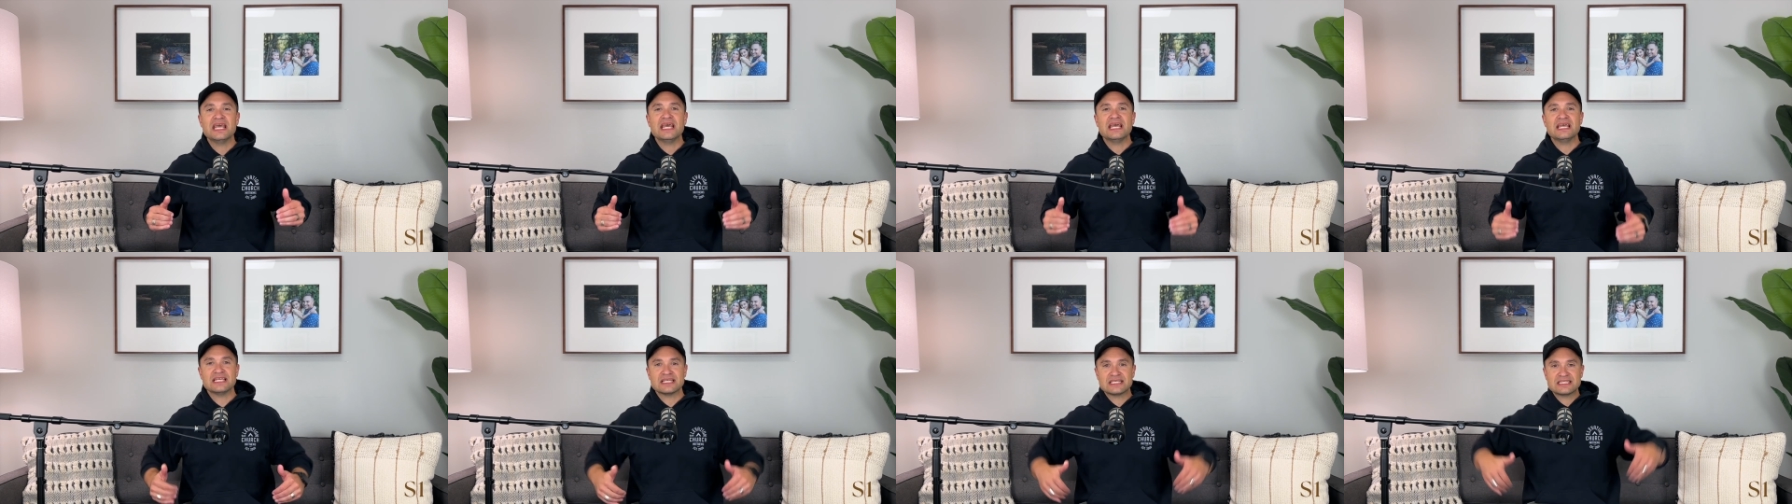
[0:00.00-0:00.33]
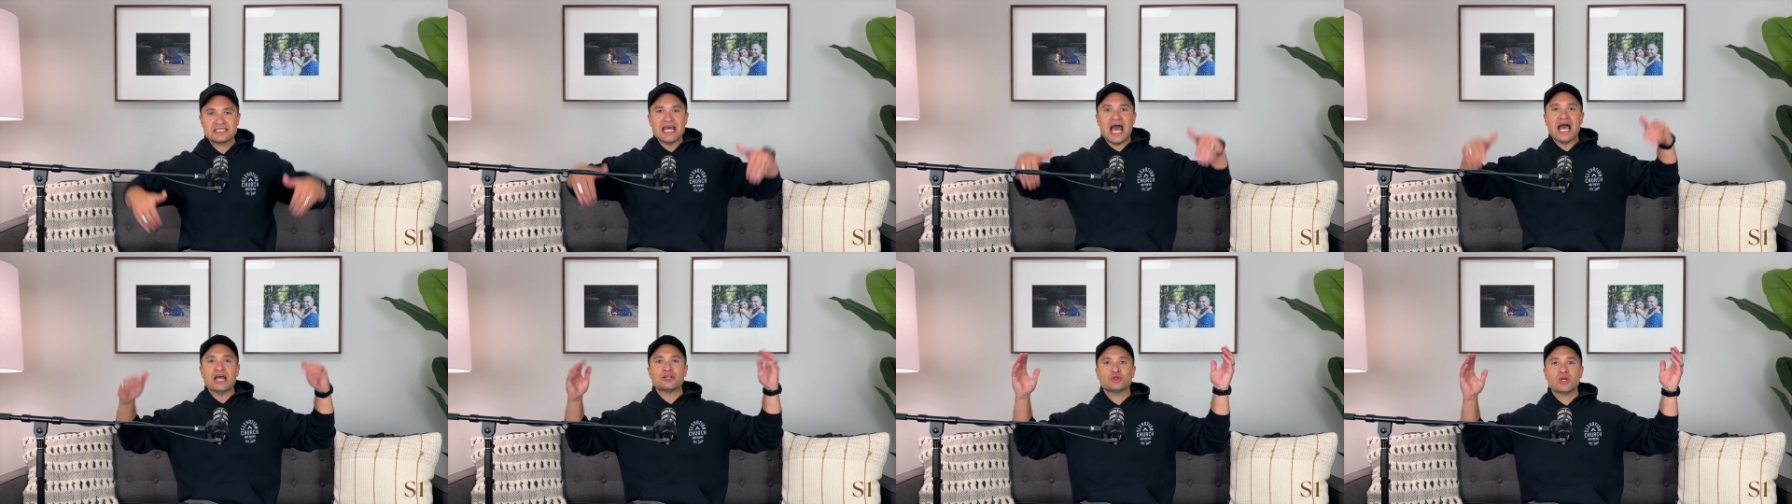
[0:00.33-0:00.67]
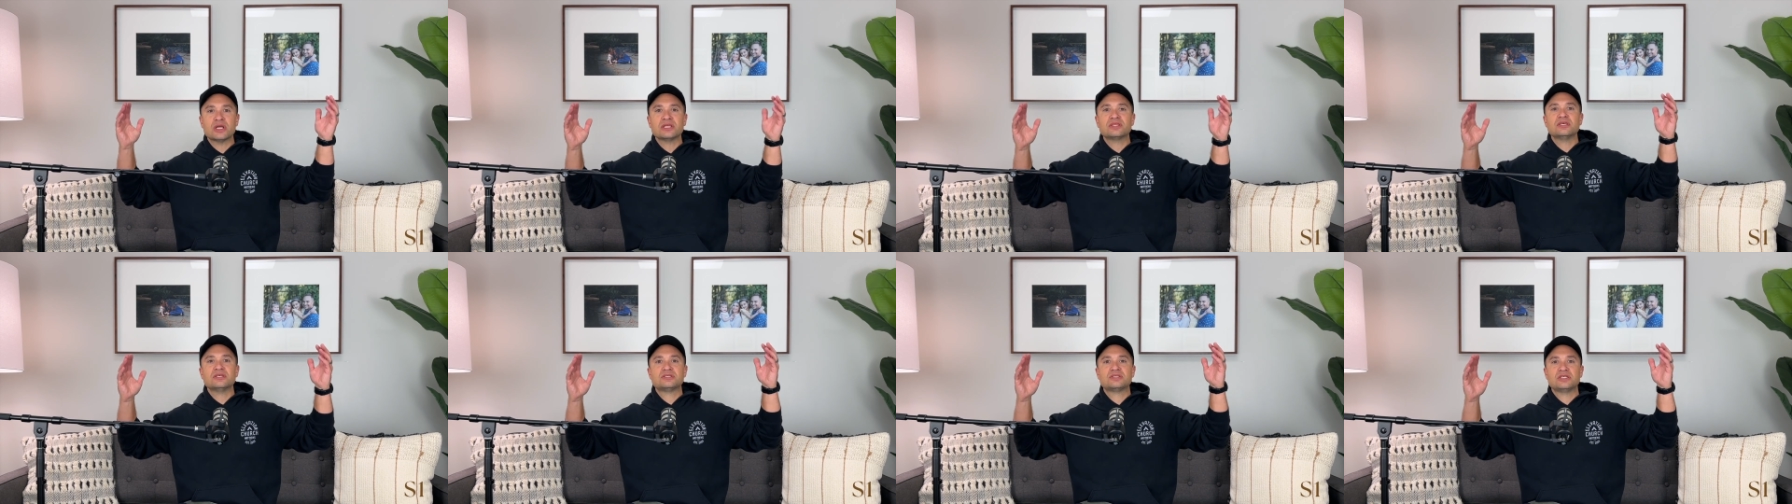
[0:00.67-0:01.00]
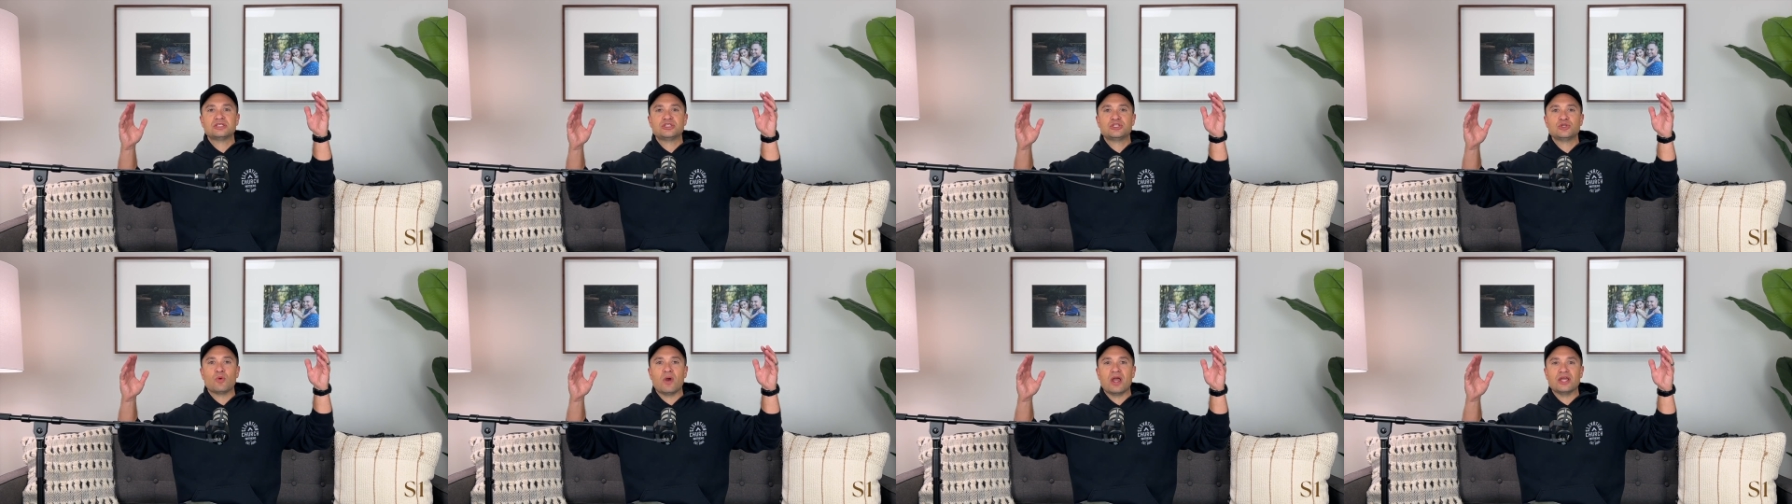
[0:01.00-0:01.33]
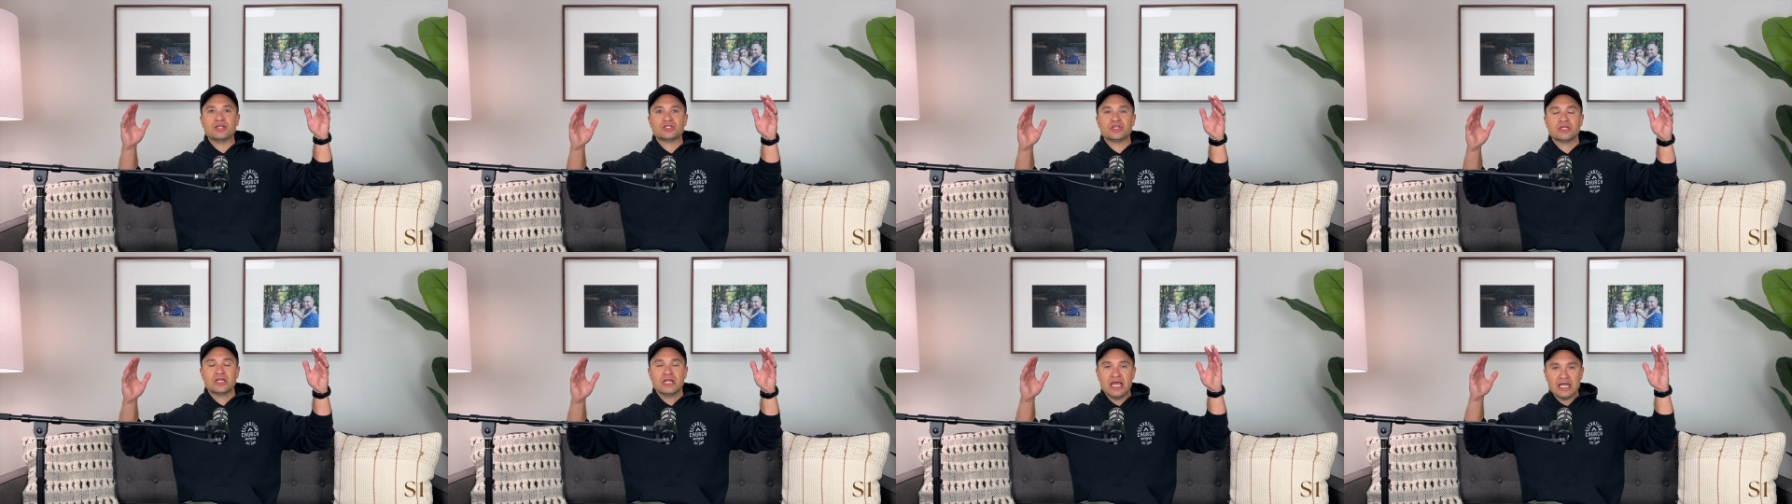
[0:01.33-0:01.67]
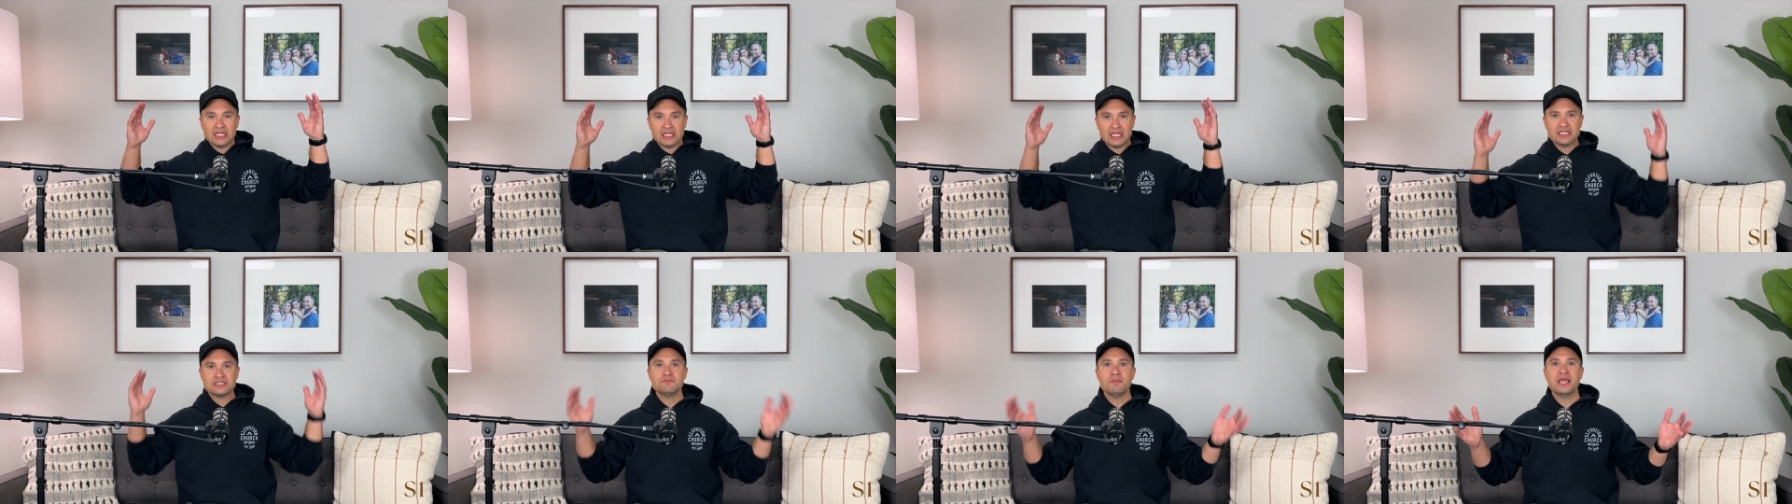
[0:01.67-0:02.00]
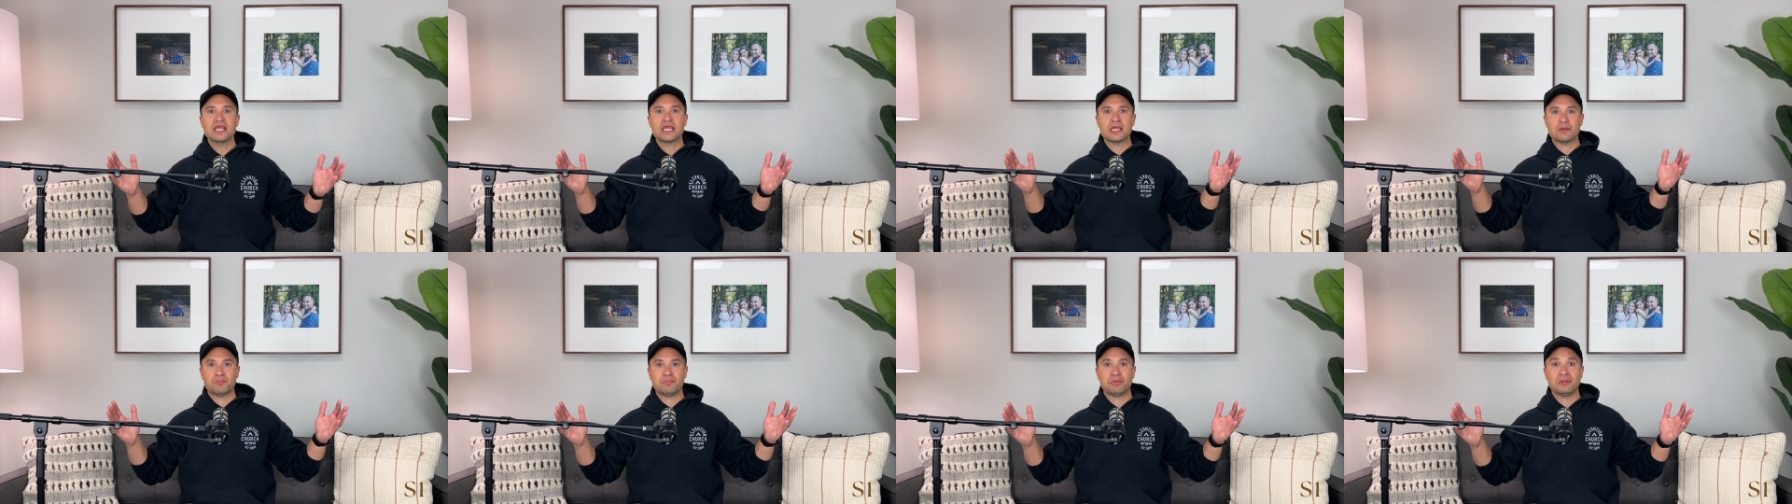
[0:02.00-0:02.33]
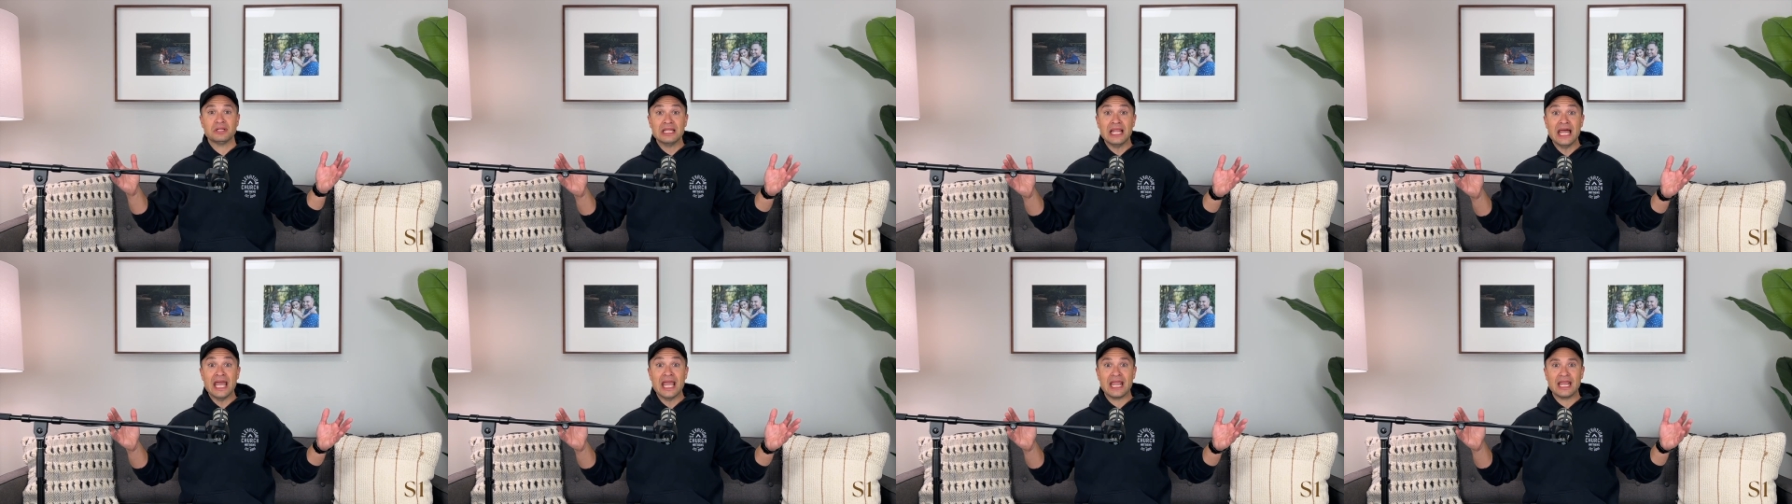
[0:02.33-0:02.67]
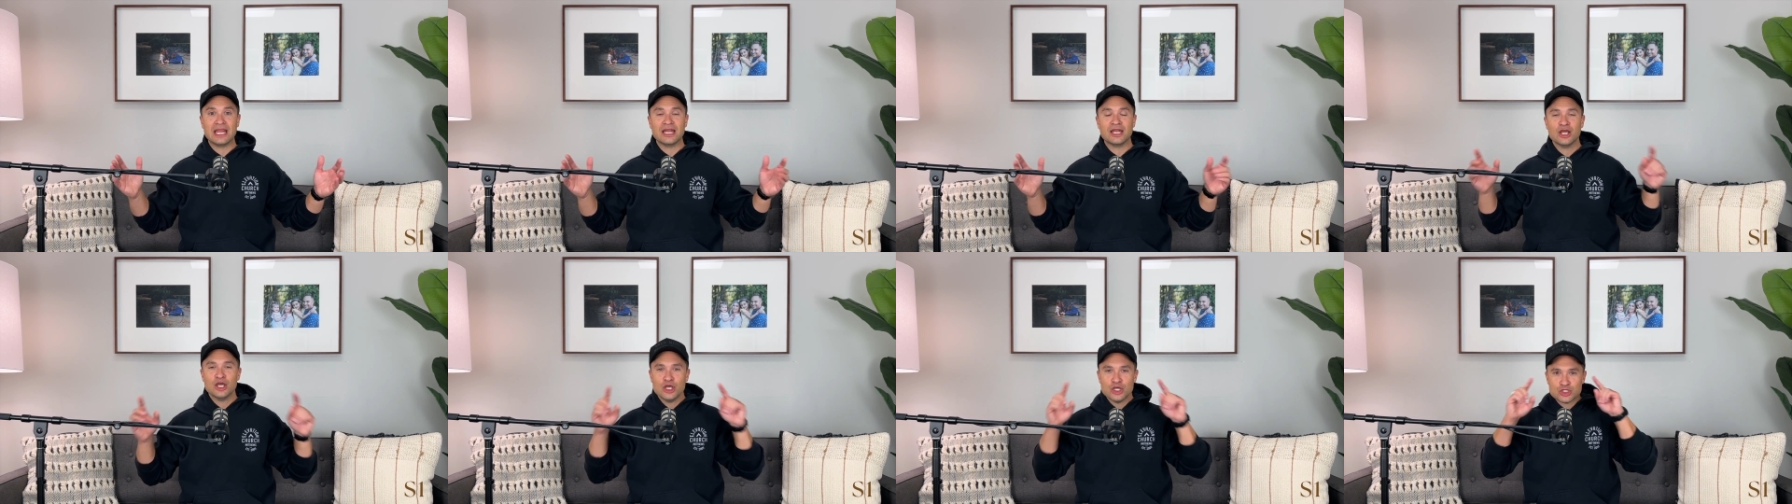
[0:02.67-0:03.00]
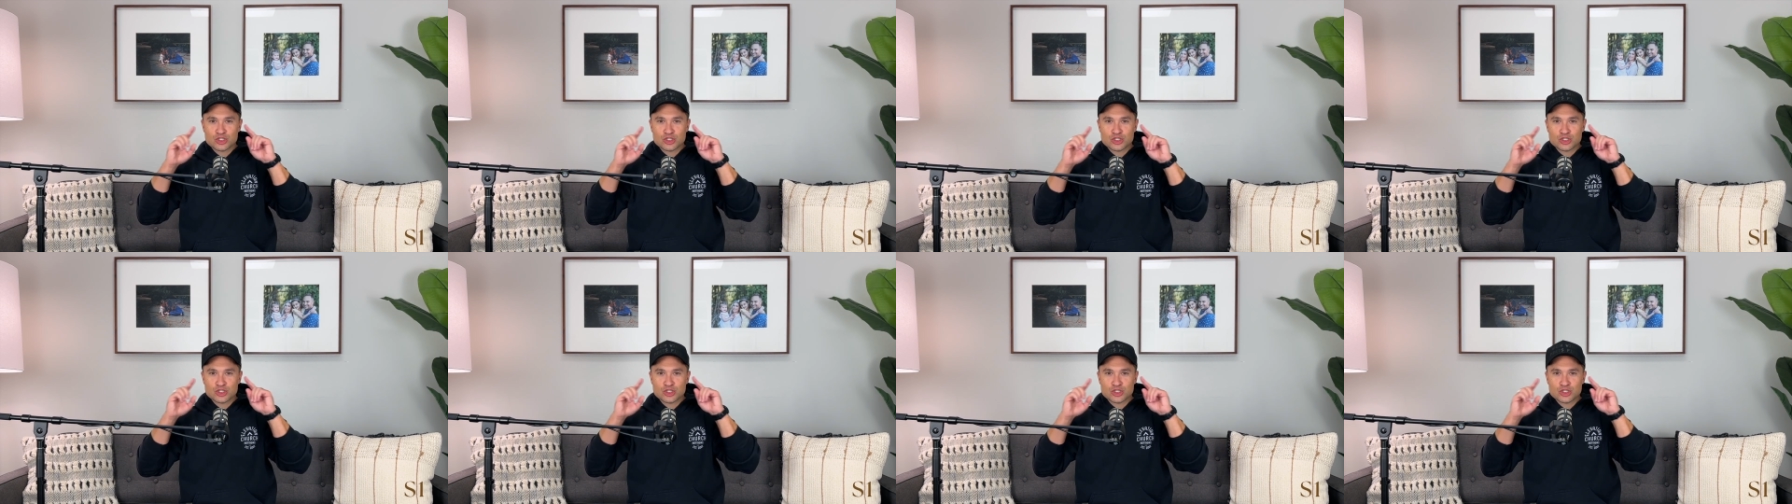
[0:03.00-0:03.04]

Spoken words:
Exaggerate this situation. Let's make it plain